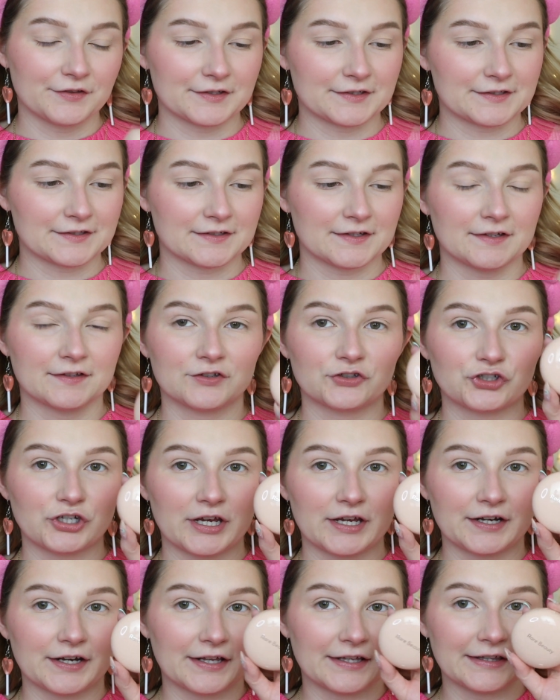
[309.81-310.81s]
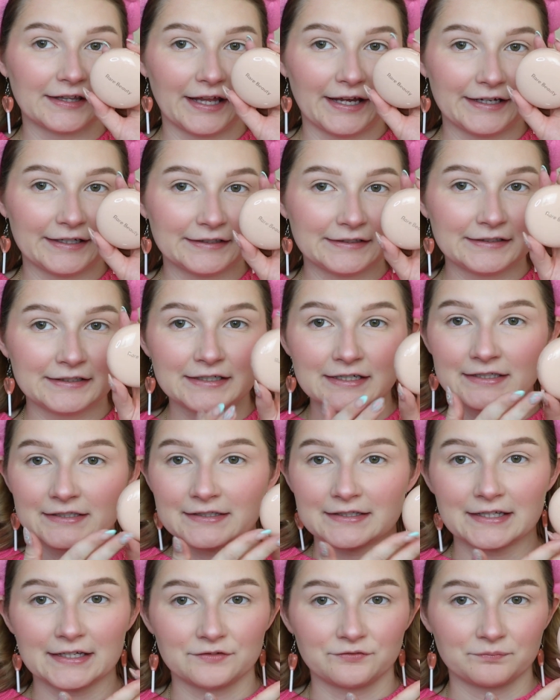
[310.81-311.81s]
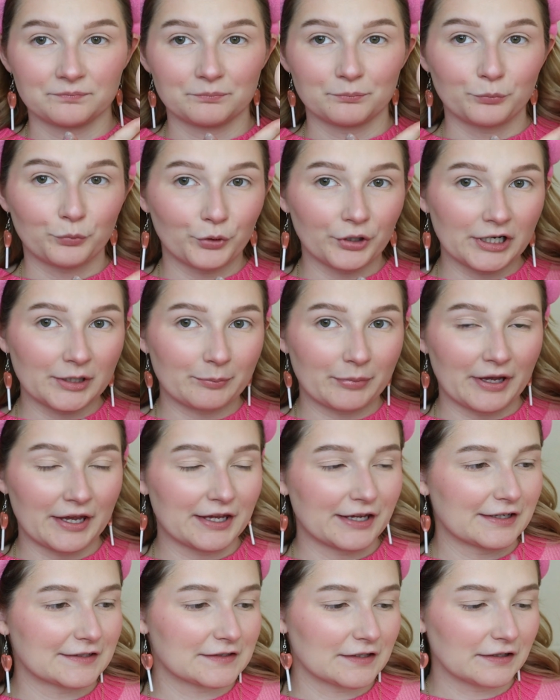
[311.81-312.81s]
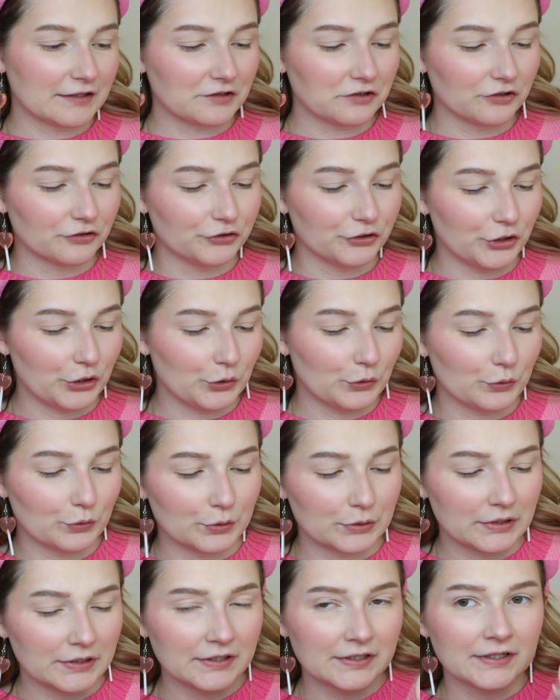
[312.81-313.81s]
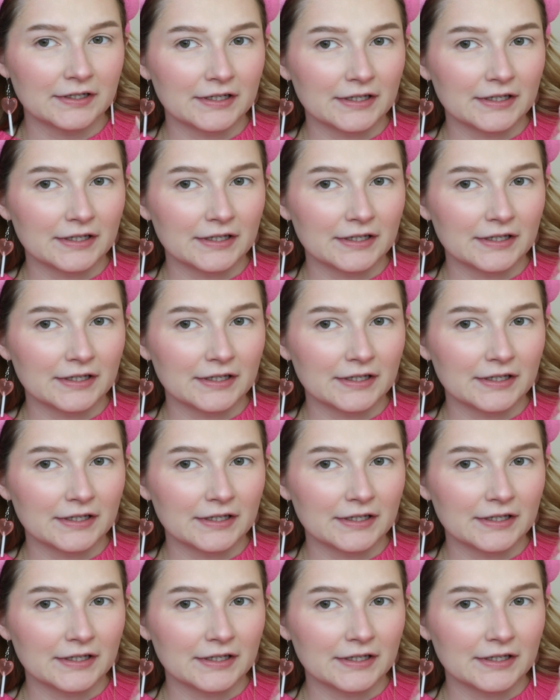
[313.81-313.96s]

This is in the shade Enlighten because it's like pretty pink. It's a little nude.